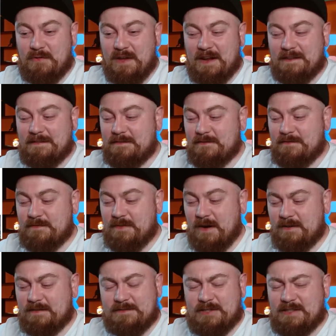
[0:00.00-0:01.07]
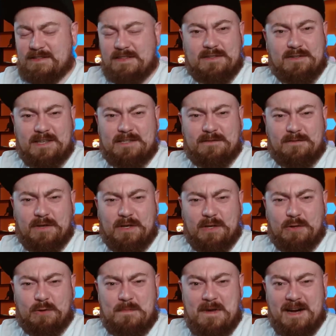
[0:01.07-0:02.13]
then fuck Jesus Christ, fucking
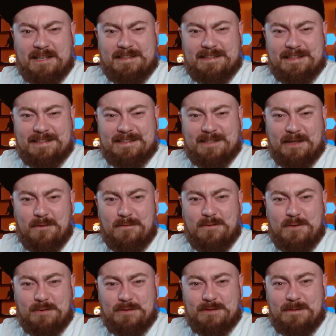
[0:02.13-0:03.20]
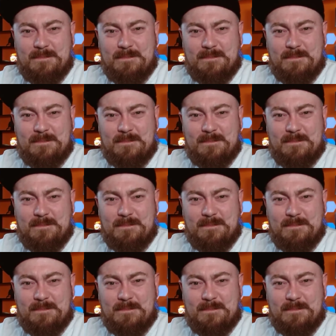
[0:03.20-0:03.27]
humanity itself goes.